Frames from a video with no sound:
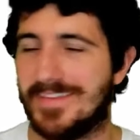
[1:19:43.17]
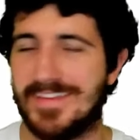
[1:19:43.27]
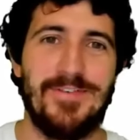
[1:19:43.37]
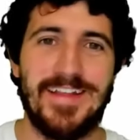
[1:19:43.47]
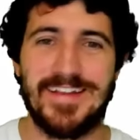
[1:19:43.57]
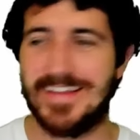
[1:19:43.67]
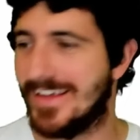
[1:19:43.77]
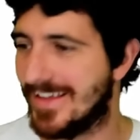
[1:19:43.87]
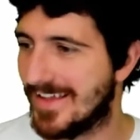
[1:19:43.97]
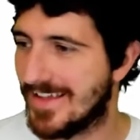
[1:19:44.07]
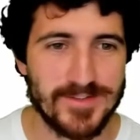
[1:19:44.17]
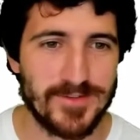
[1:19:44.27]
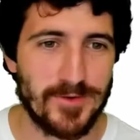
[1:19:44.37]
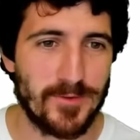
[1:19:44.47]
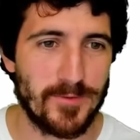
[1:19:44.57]
finally.
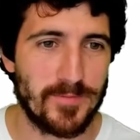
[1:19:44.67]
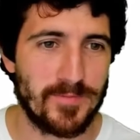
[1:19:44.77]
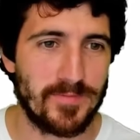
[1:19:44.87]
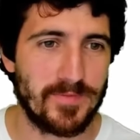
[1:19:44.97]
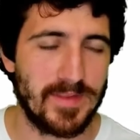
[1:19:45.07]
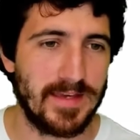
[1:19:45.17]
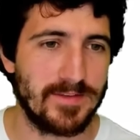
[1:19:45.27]
So yeah,